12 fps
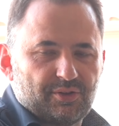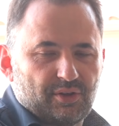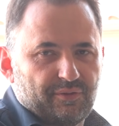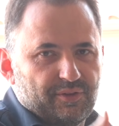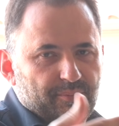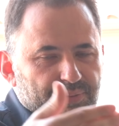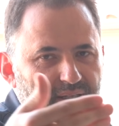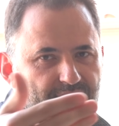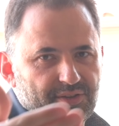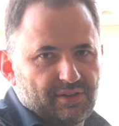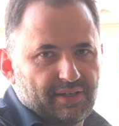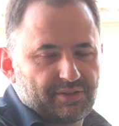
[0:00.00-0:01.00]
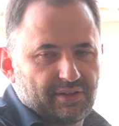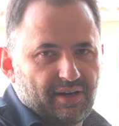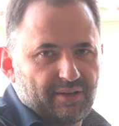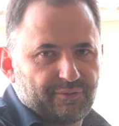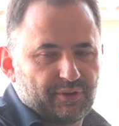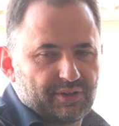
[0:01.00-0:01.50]
So for the plus size
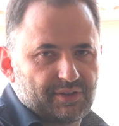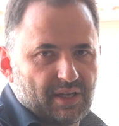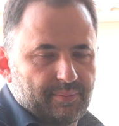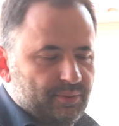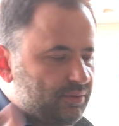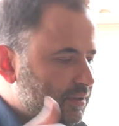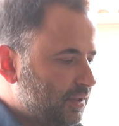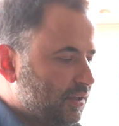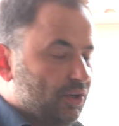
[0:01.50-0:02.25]
guy, for example,